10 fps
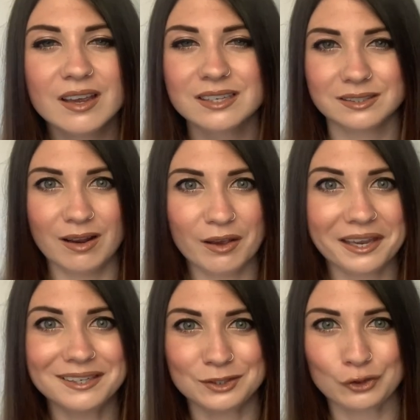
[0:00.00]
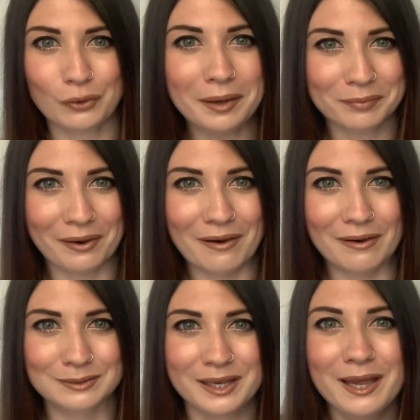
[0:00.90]
So like in scrap
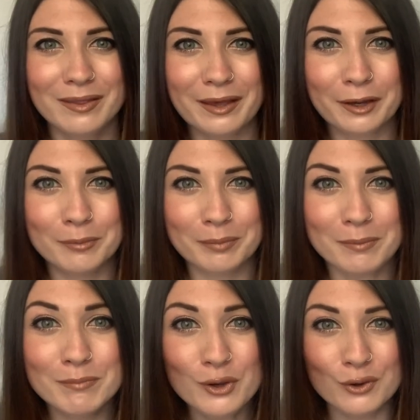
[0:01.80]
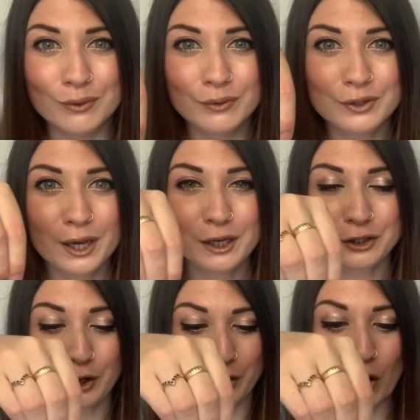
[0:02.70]
yards, they can be moved
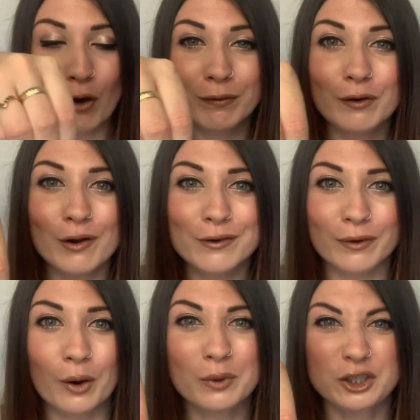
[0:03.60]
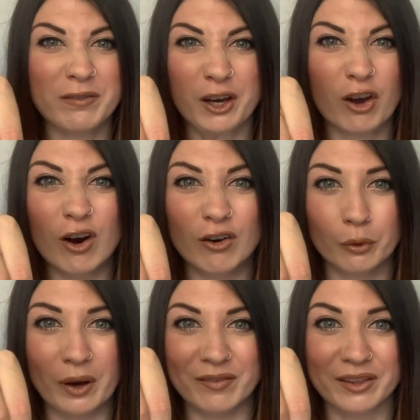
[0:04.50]
to hover over whichever car or
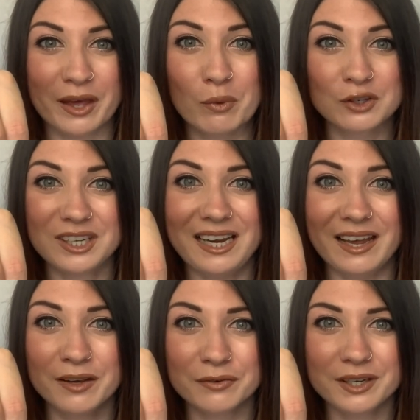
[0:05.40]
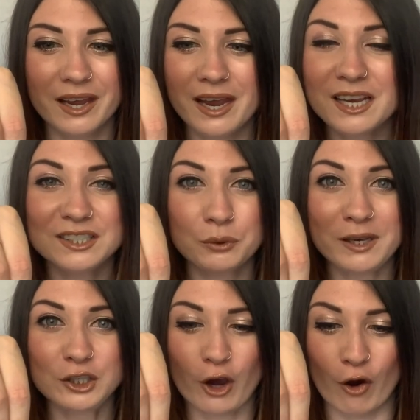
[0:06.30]
whatever they want to lift,
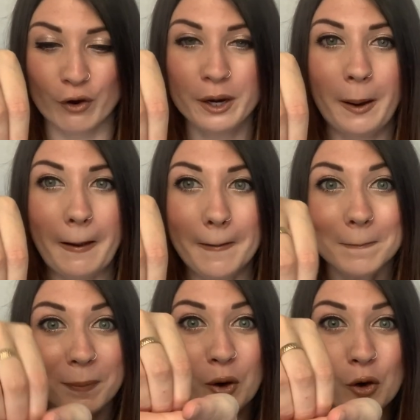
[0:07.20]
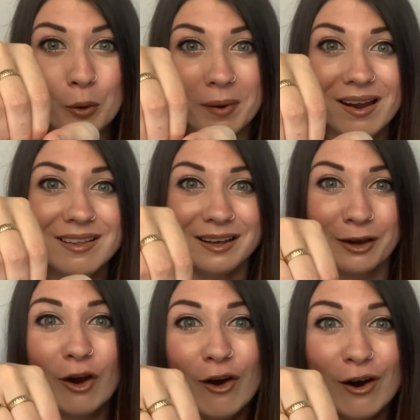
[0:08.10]
switch it on, boom, the
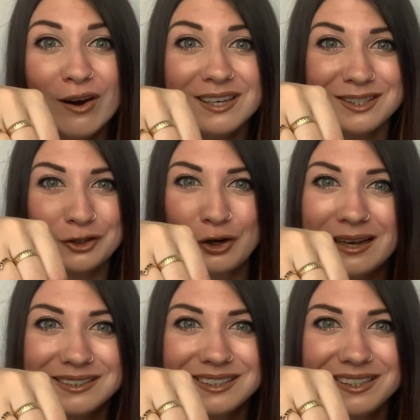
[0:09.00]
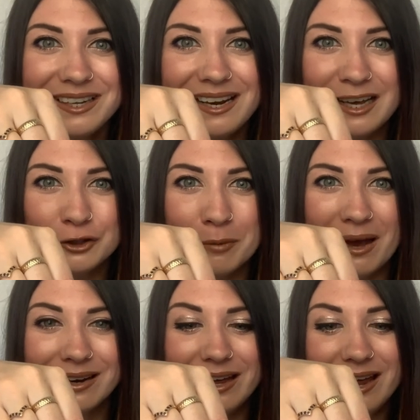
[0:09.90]
car is attracted to the
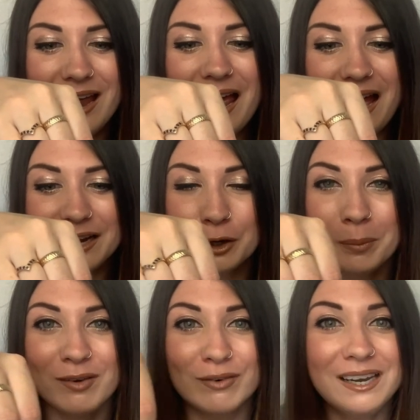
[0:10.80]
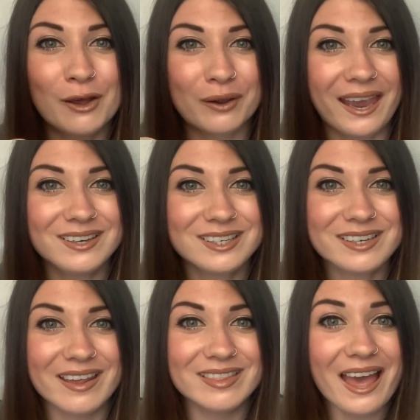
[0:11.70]
electromagnet and it can be relocated
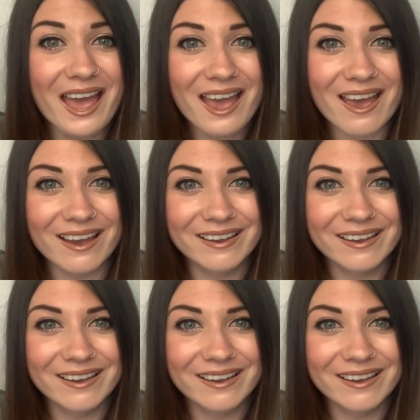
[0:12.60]
in the air.